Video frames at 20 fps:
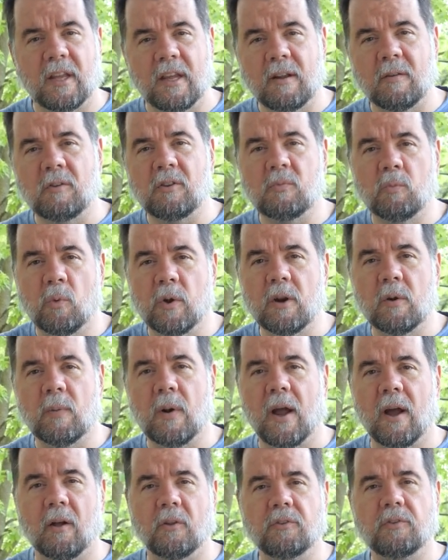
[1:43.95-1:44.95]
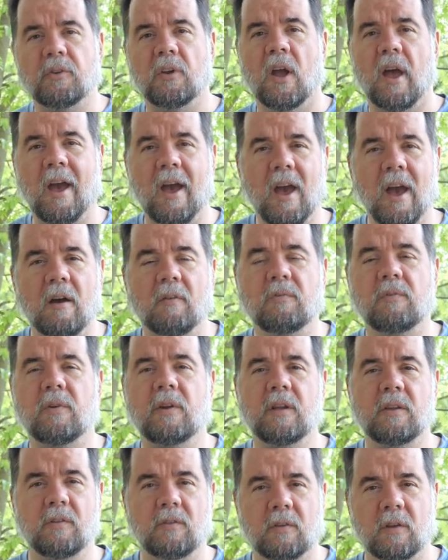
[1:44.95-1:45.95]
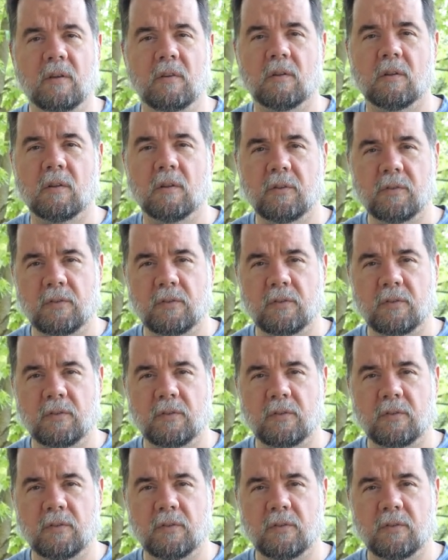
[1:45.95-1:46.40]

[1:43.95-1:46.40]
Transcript: They went around to every single